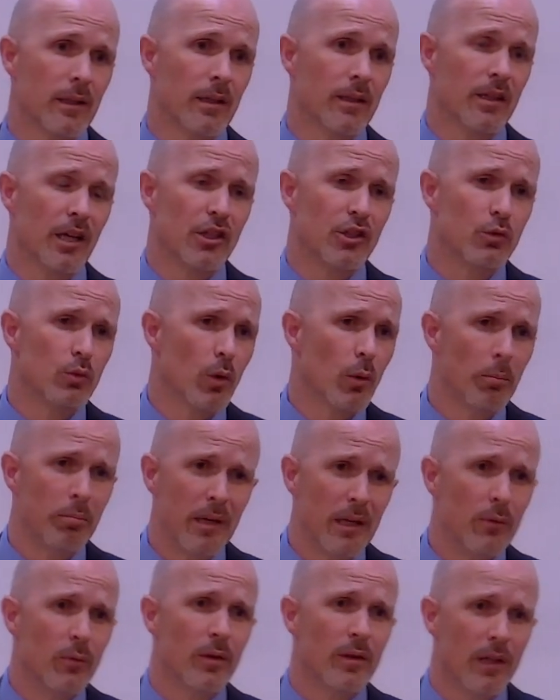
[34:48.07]
that you will
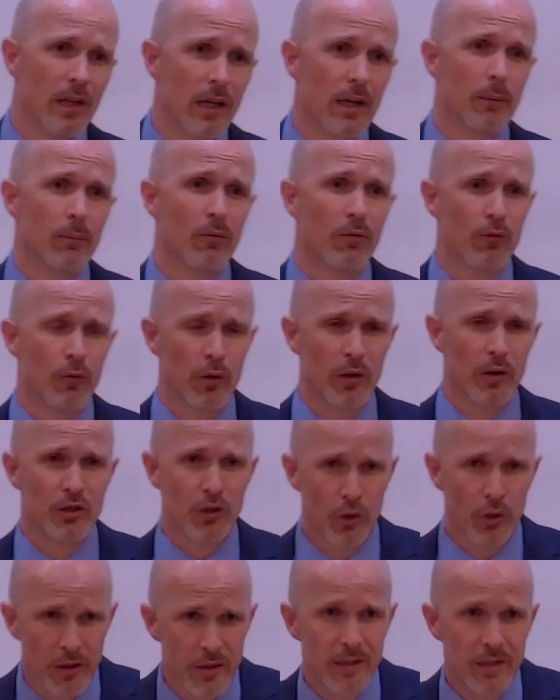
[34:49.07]
be with Him for
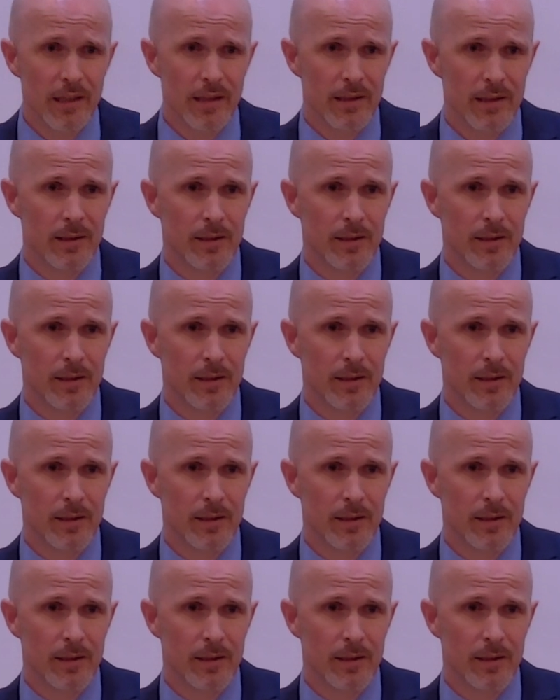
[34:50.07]
eternity.